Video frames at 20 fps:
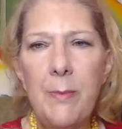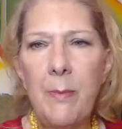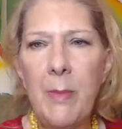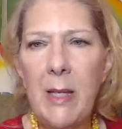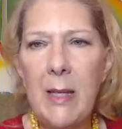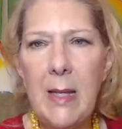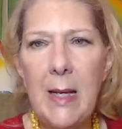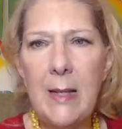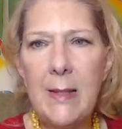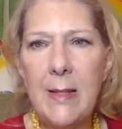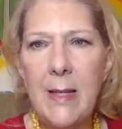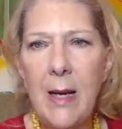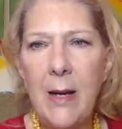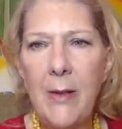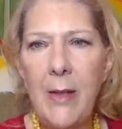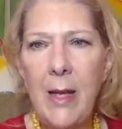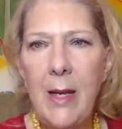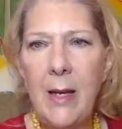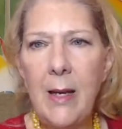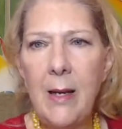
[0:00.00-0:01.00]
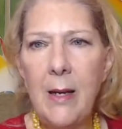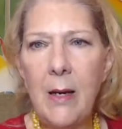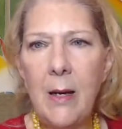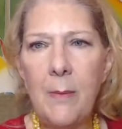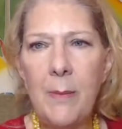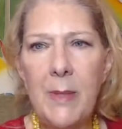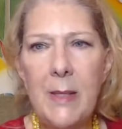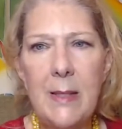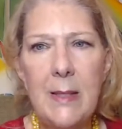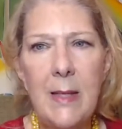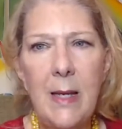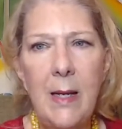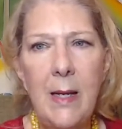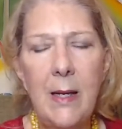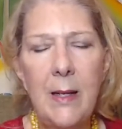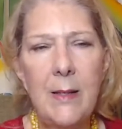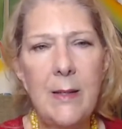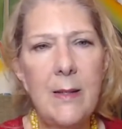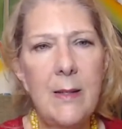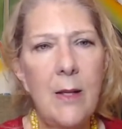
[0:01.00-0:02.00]
But that's how they get
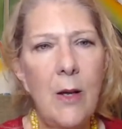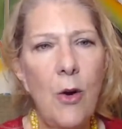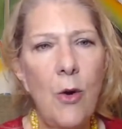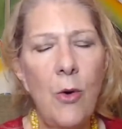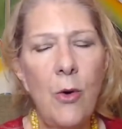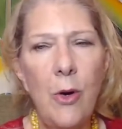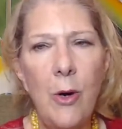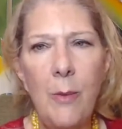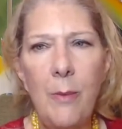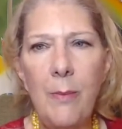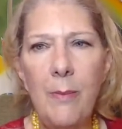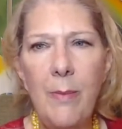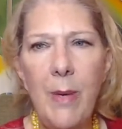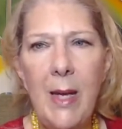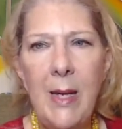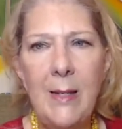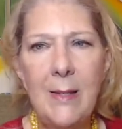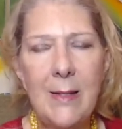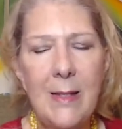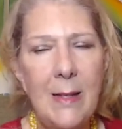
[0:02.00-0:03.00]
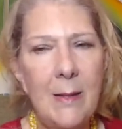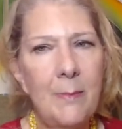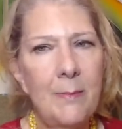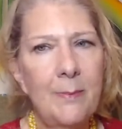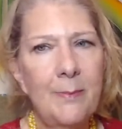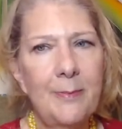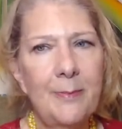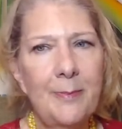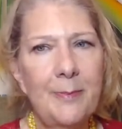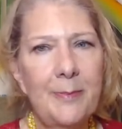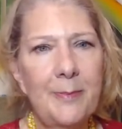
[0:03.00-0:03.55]
compensated. The owner pays them.